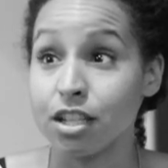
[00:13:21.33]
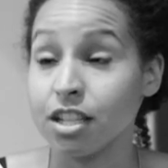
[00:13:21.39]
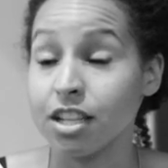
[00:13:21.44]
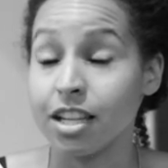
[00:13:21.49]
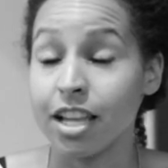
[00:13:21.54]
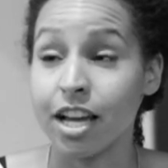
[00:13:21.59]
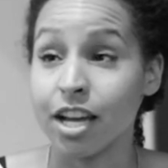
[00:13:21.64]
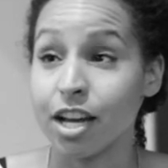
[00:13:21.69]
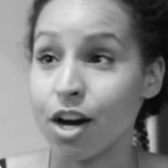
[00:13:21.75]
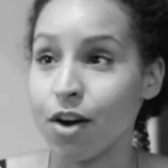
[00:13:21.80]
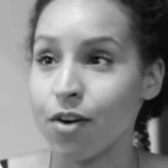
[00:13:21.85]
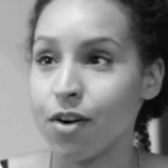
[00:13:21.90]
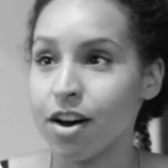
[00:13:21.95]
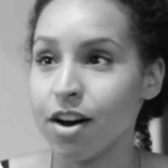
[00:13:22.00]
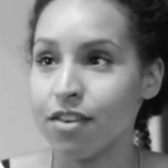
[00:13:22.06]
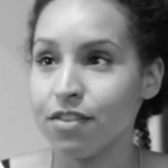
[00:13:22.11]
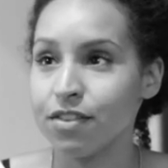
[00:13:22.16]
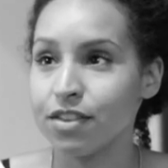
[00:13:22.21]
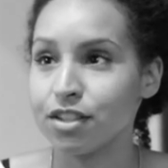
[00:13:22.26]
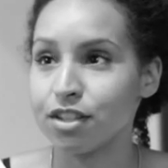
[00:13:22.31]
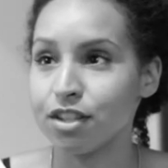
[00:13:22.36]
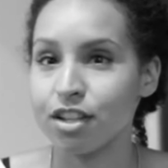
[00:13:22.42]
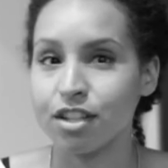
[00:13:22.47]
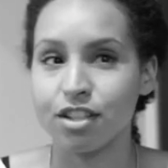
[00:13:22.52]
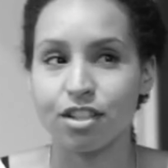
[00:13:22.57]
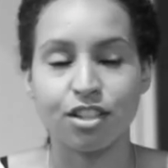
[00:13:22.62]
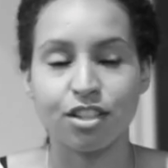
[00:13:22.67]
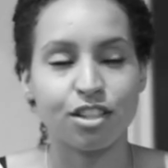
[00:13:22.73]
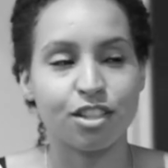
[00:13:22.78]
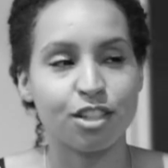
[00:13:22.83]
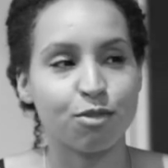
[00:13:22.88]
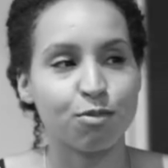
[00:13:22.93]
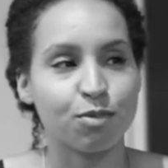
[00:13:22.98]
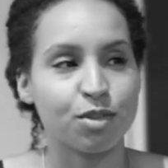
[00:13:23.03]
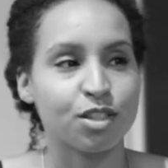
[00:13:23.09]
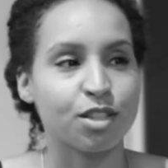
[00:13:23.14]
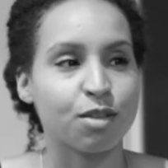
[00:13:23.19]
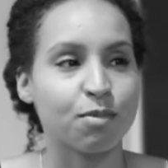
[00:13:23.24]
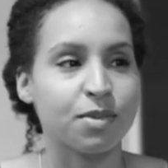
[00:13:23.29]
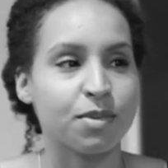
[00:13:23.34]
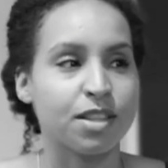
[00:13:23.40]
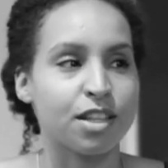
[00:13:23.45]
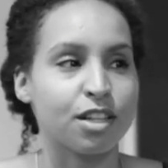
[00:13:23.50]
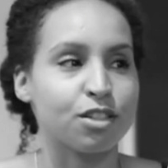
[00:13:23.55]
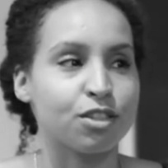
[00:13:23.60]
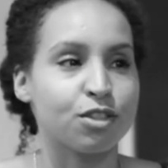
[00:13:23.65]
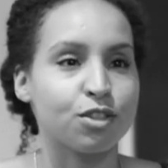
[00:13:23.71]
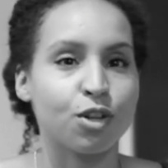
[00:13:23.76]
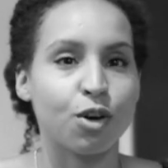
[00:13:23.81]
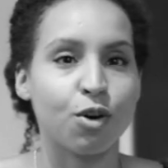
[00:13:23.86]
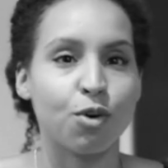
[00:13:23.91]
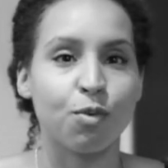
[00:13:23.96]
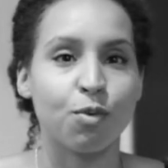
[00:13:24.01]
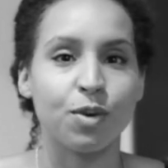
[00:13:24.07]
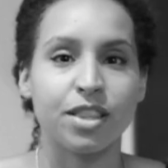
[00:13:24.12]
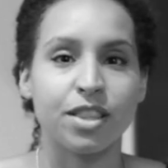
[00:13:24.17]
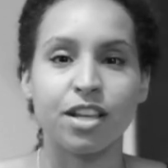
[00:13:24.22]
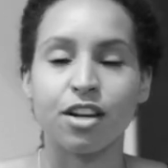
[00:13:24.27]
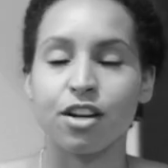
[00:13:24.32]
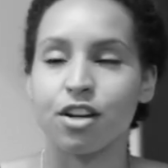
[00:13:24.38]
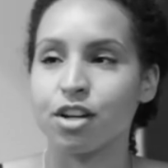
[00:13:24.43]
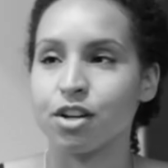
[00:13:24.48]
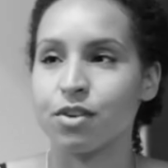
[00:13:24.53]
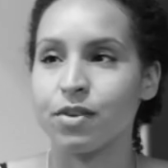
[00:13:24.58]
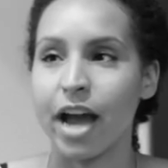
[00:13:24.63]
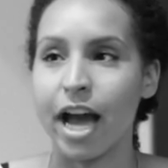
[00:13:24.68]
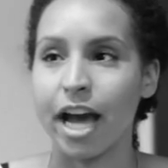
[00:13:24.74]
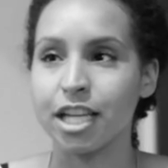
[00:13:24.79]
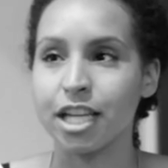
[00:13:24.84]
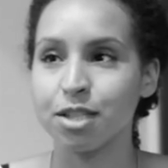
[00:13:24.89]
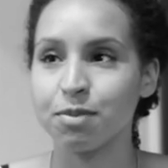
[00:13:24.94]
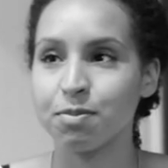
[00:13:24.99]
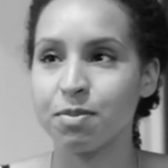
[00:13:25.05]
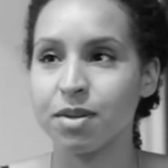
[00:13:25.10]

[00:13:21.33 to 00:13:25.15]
let go of. It just seems something that's so within her grasp,